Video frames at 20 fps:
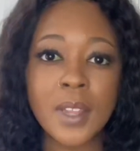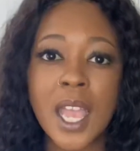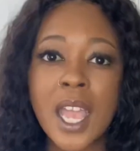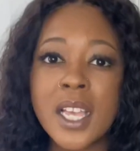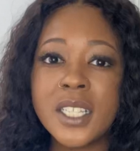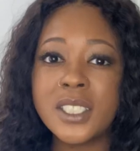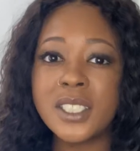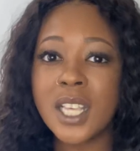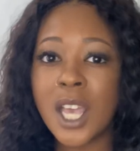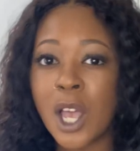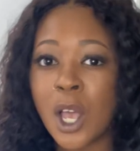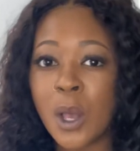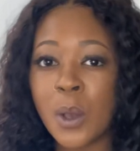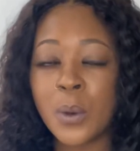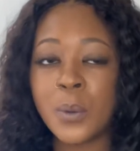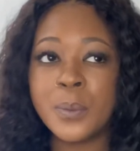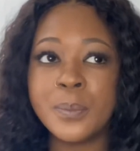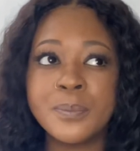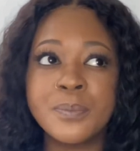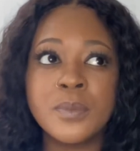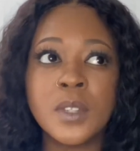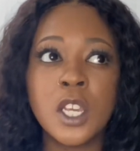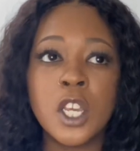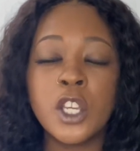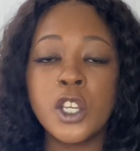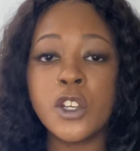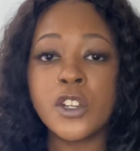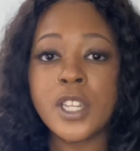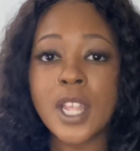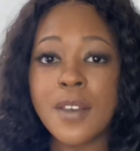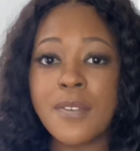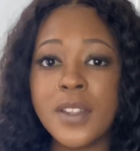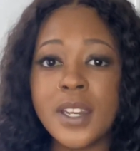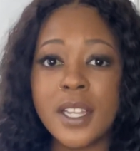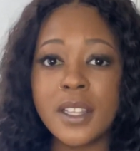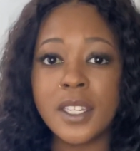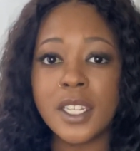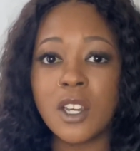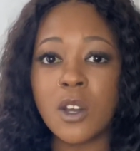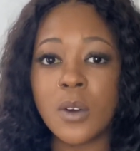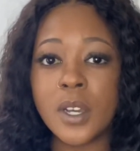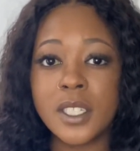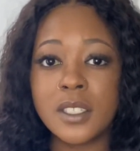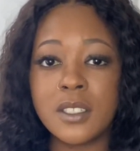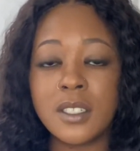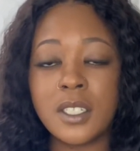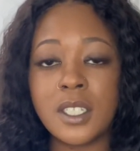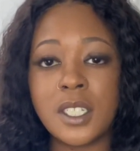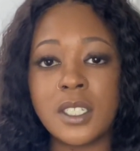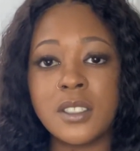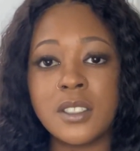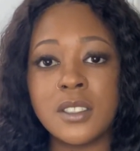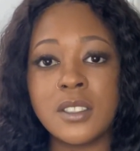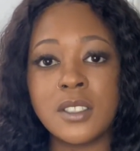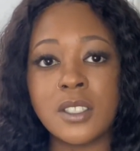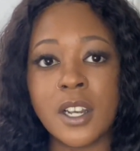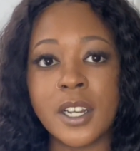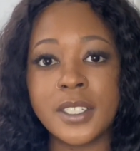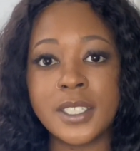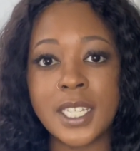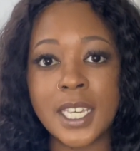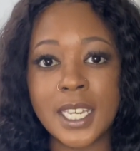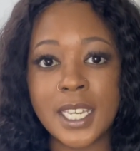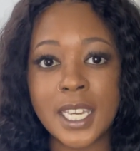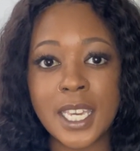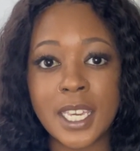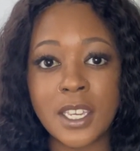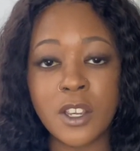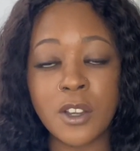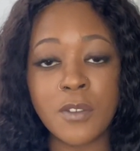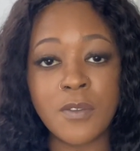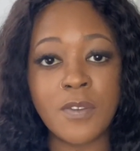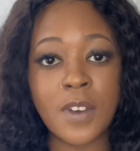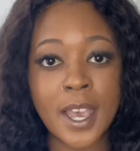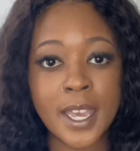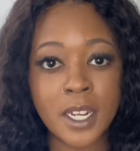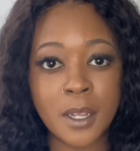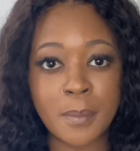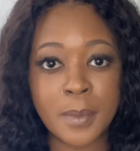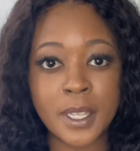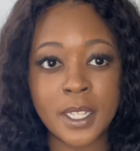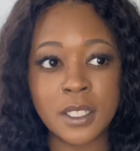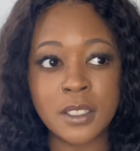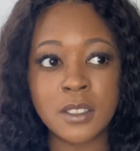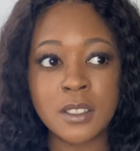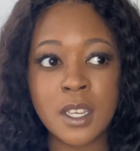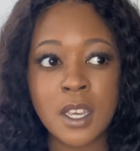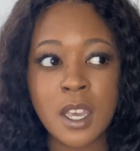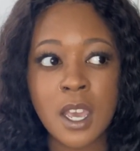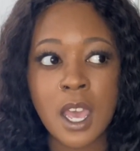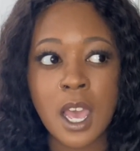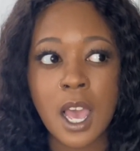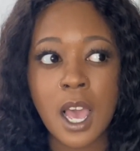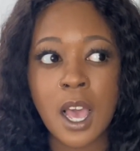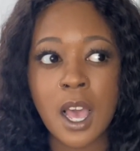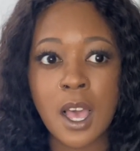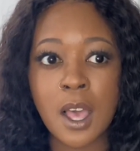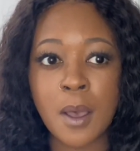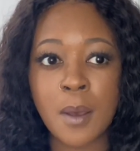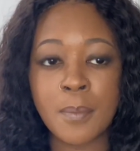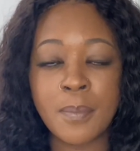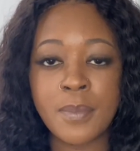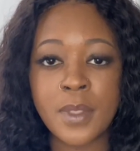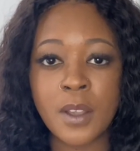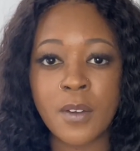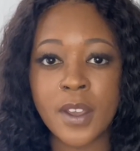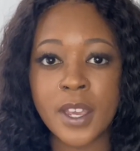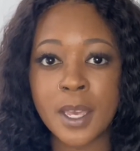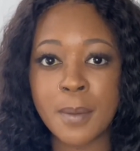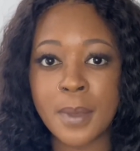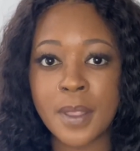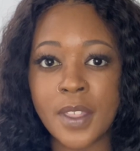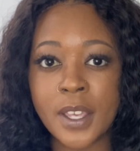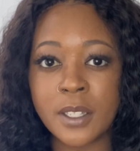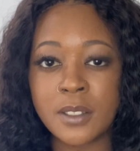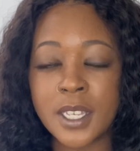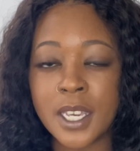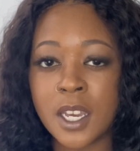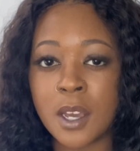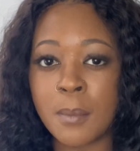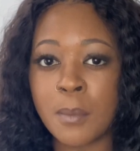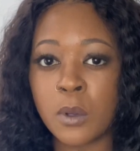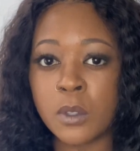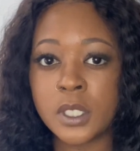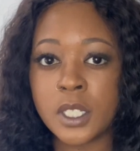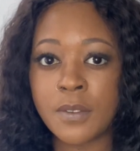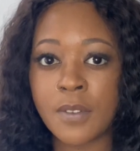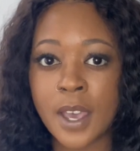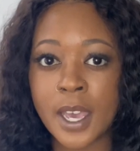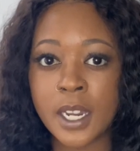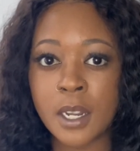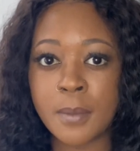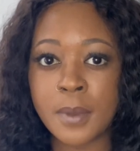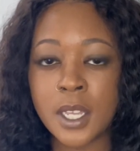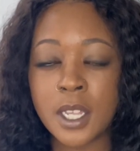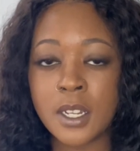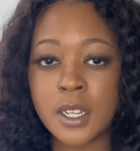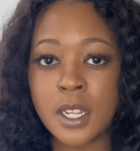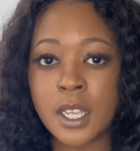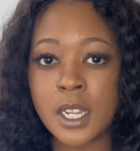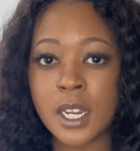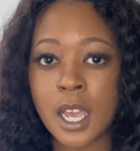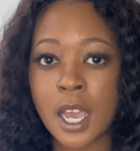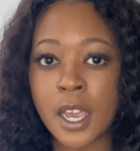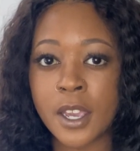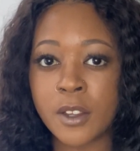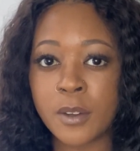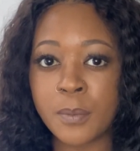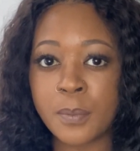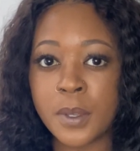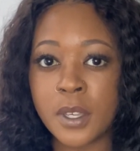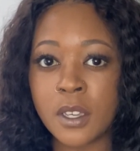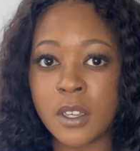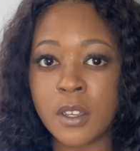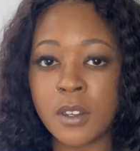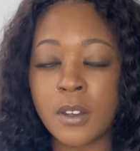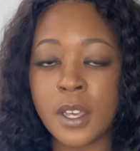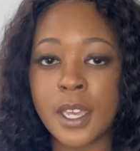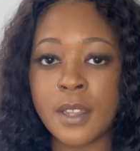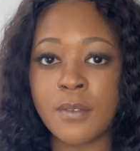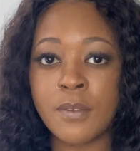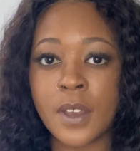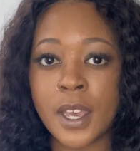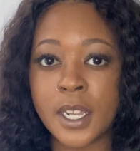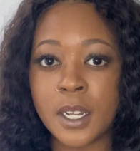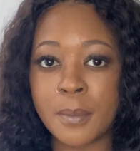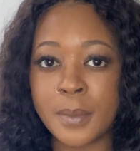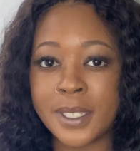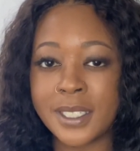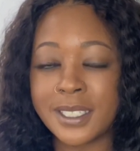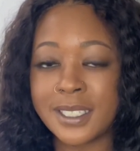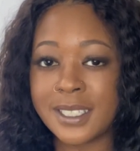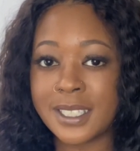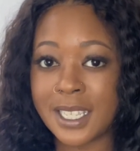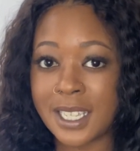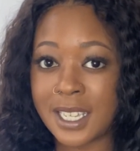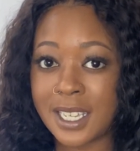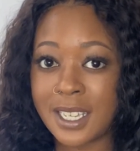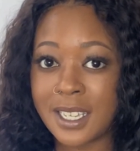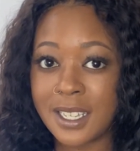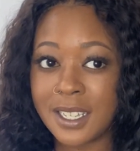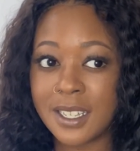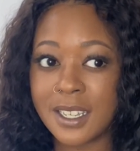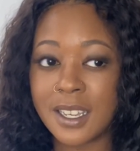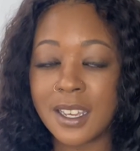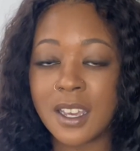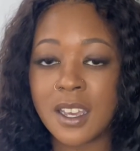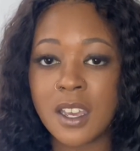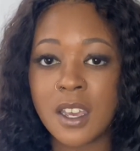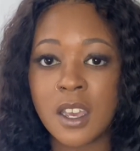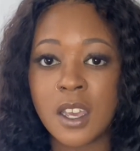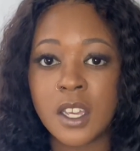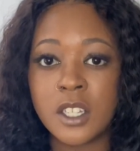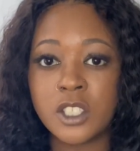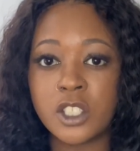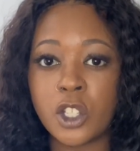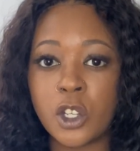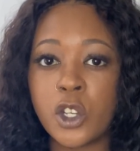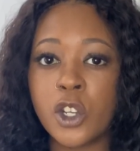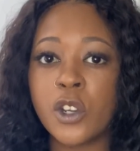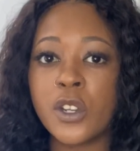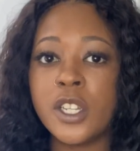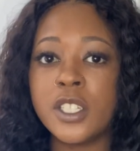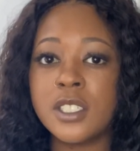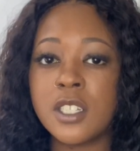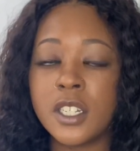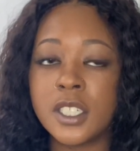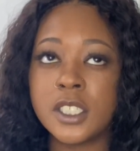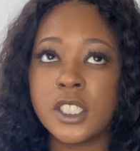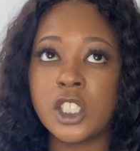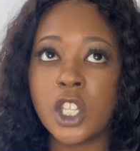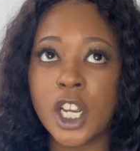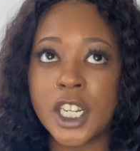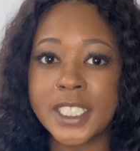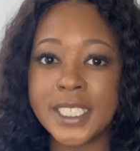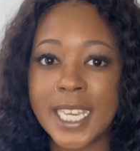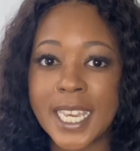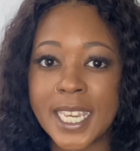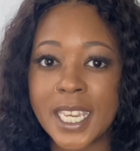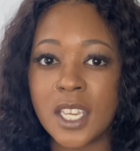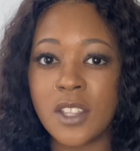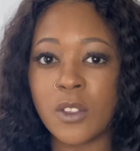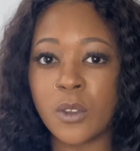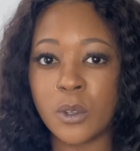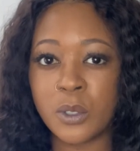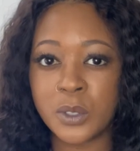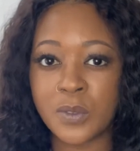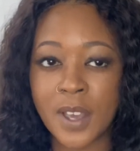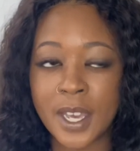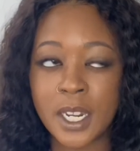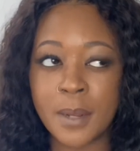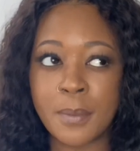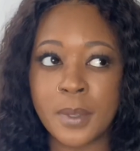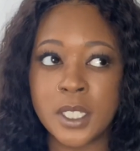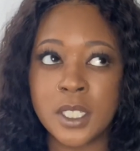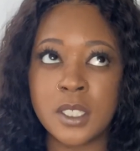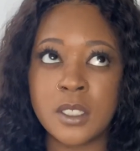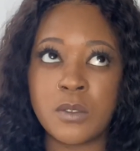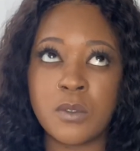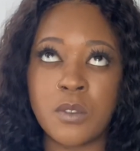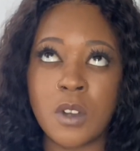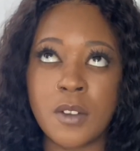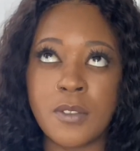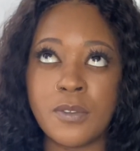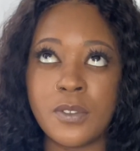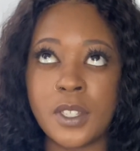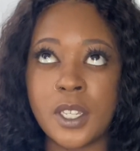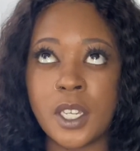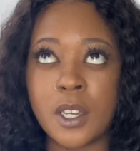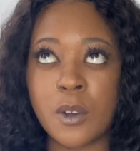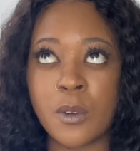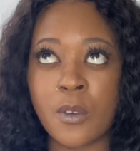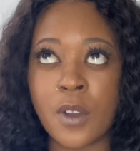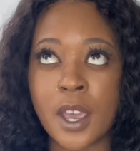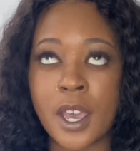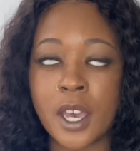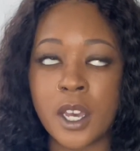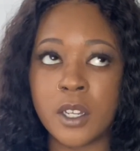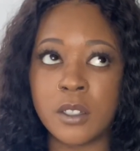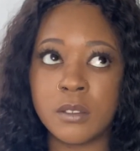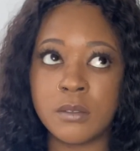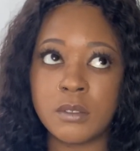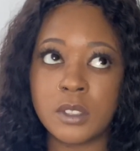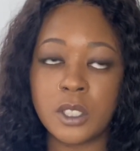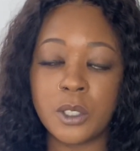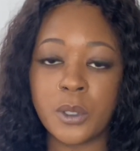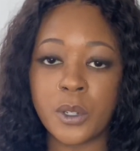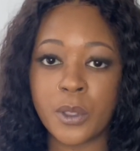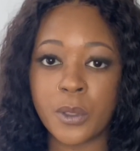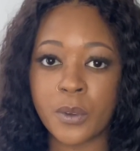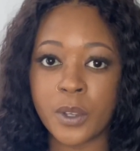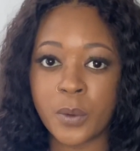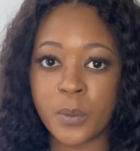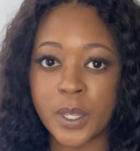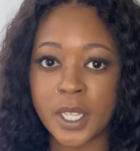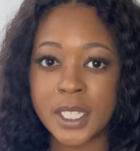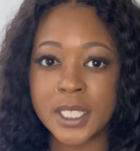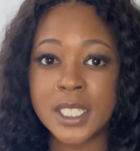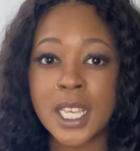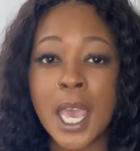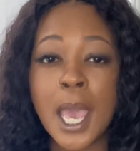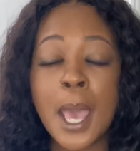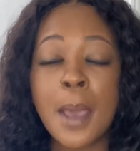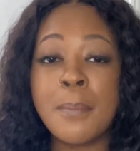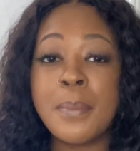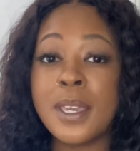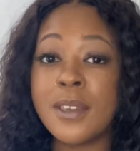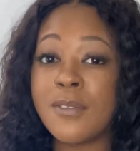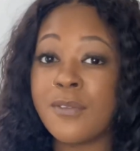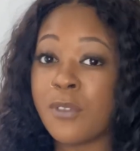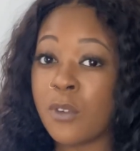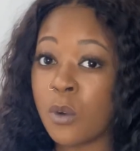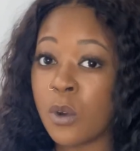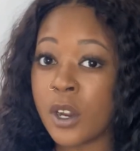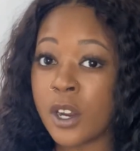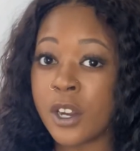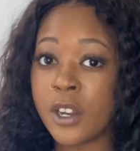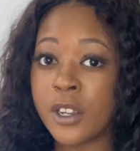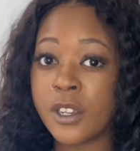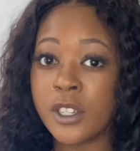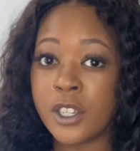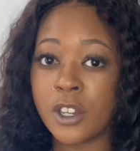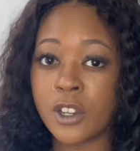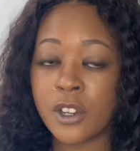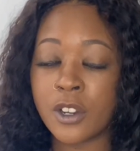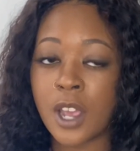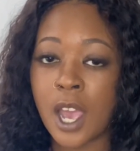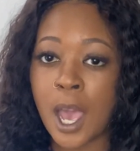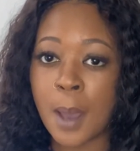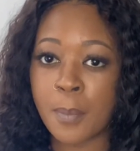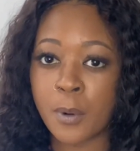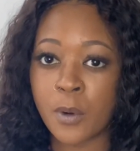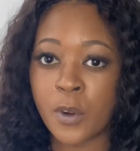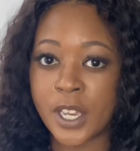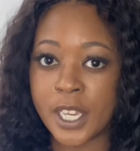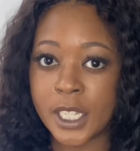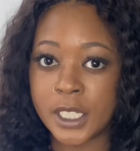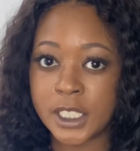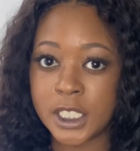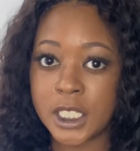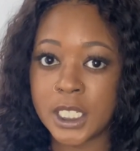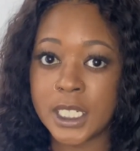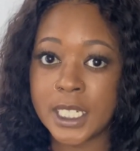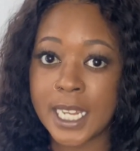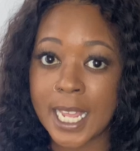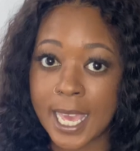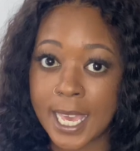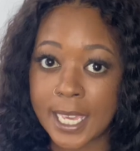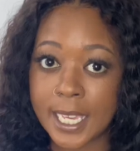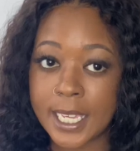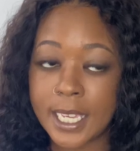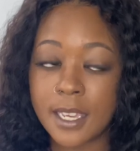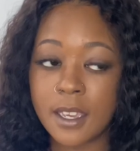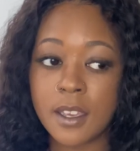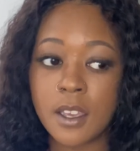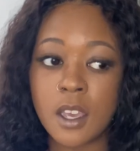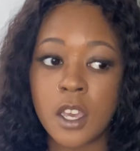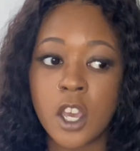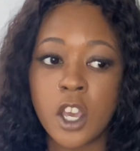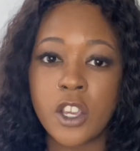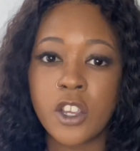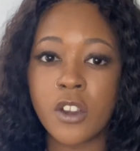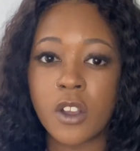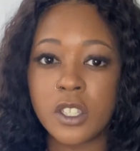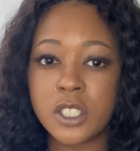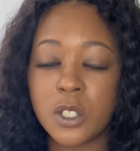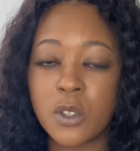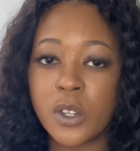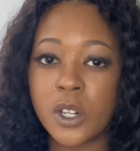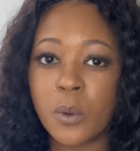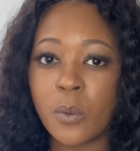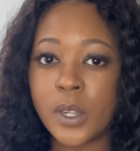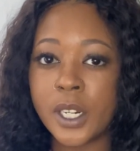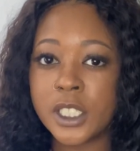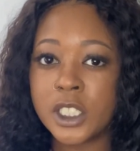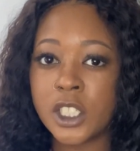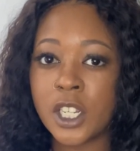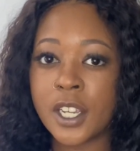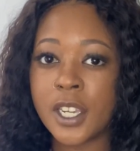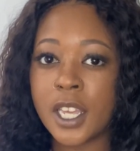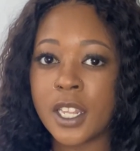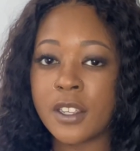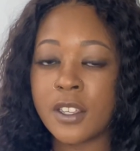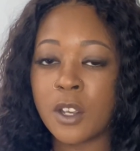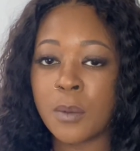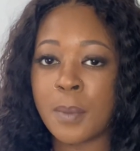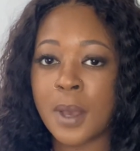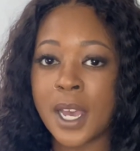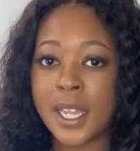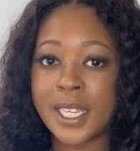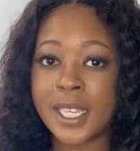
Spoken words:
So you're definitely going to need to start taking your vitamins. They recommend take a multivitamin, an iron pill, and vitamin C. So you're going to start taking those vitamins roughly around 2 to 3 weeks before your operation day. You're also going to want to start getting your body